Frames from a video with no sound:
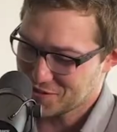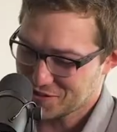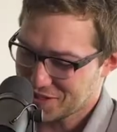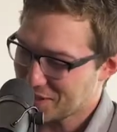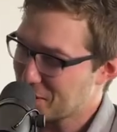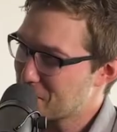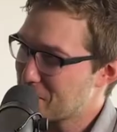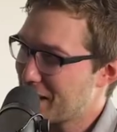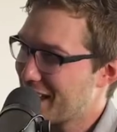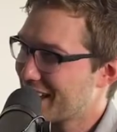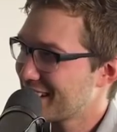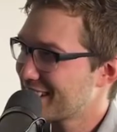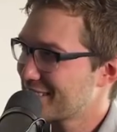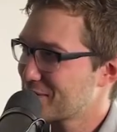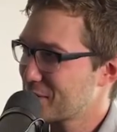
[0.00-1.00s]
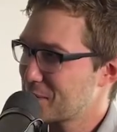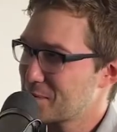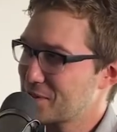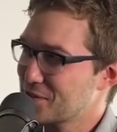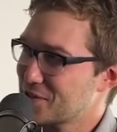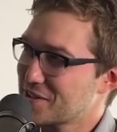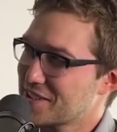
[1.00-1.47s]
I go back, I'm going to
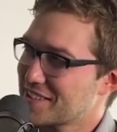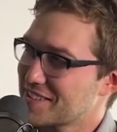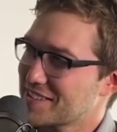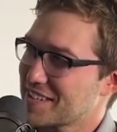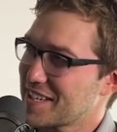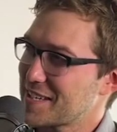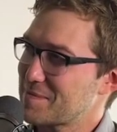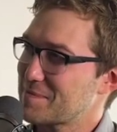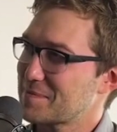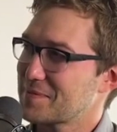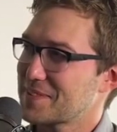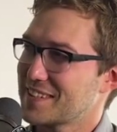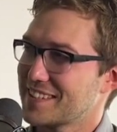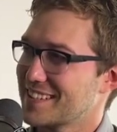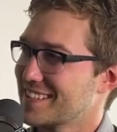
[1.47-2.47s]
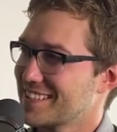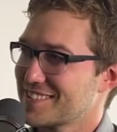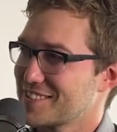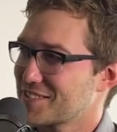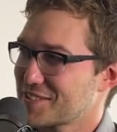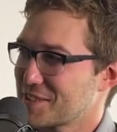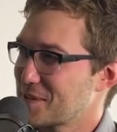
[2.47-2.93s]
be used to this time. And then
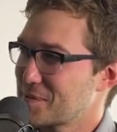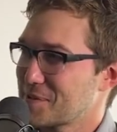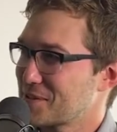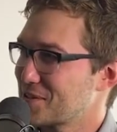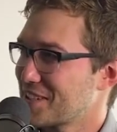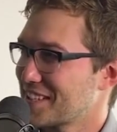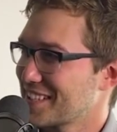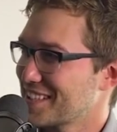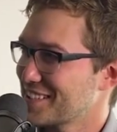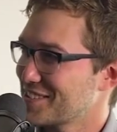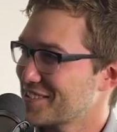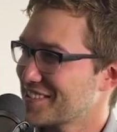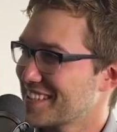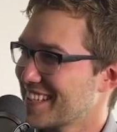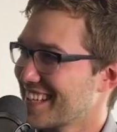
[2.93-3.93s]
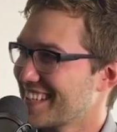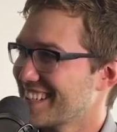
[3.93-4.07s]
it's just going to be trying to get used to that.